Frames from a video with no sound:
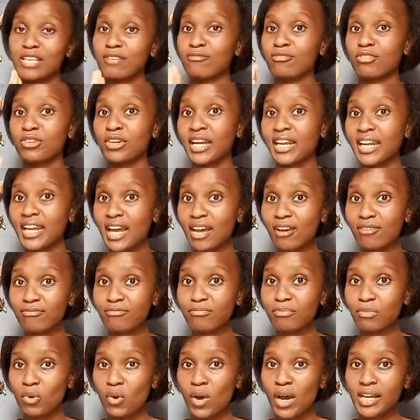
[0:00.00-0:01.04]
If you can
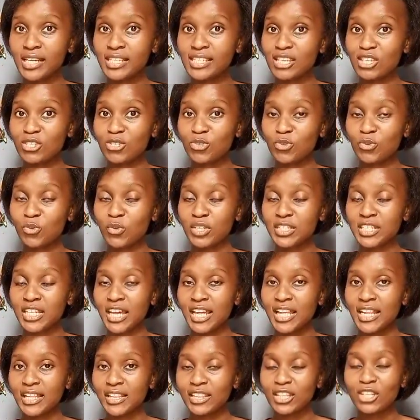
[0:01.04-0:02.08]
have more access to
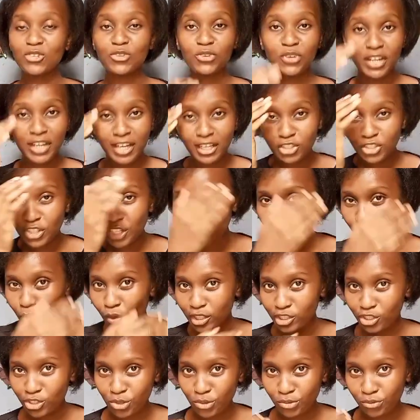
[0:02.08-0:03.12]
water, then you can actually
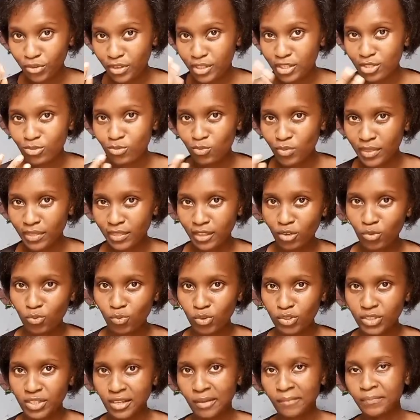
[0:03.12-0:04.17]
wash your face with that
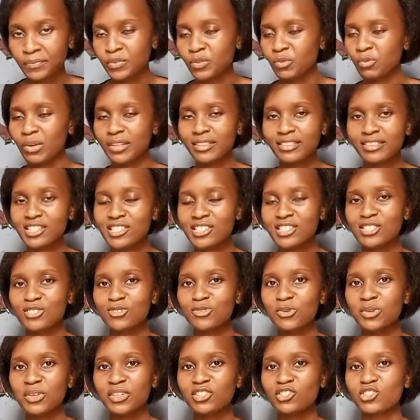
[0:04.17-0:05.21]
water. What this is
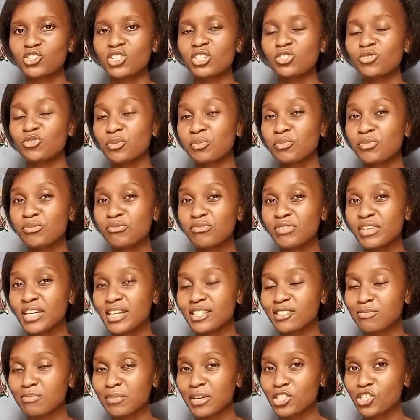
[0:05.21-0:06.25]
doing is just removing
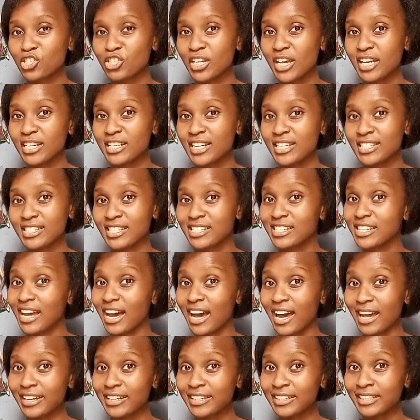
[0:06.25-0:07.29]
as much dirt as it
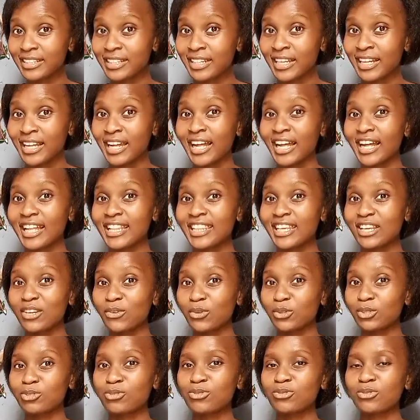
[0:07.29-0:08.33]
can, and
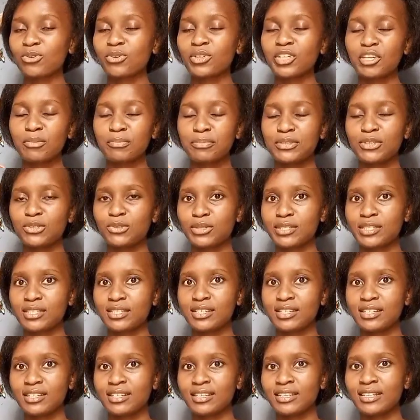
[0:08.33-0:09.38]
then also keeping your
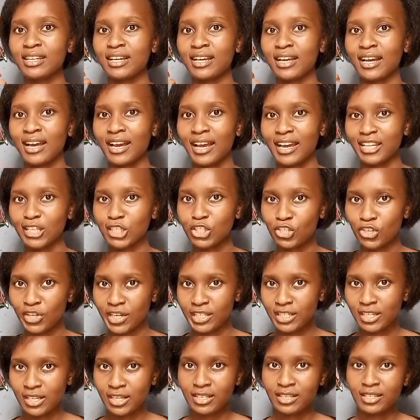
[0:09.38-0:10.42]
skin
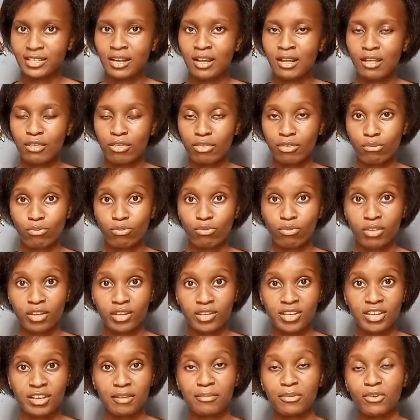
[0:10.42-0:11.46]
hydrated through the
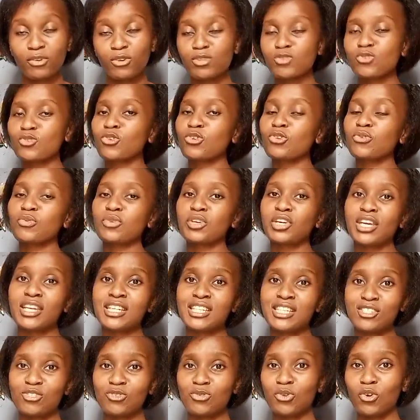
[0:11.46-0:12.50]
day, because we
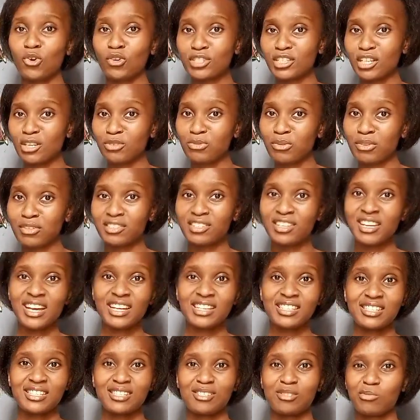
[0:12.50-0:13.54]
get into contact with
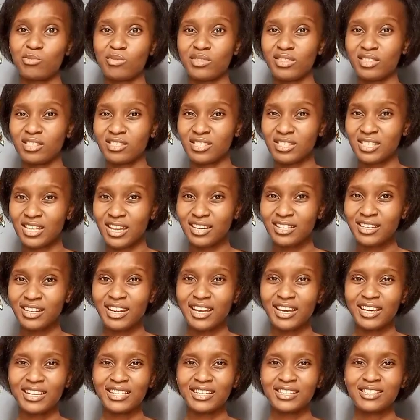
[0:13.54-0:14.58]
dust, with the
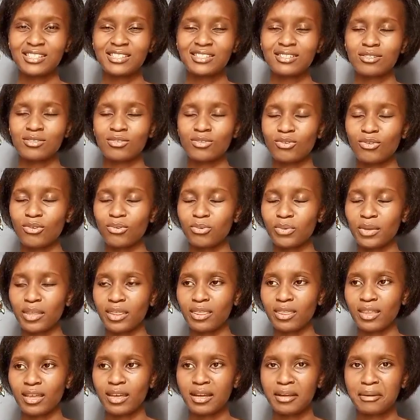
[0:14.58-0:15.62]
sunlight,
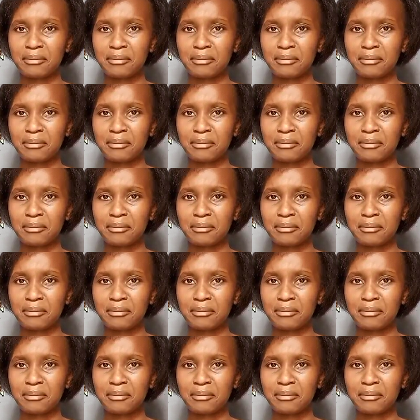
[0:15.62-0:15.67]
with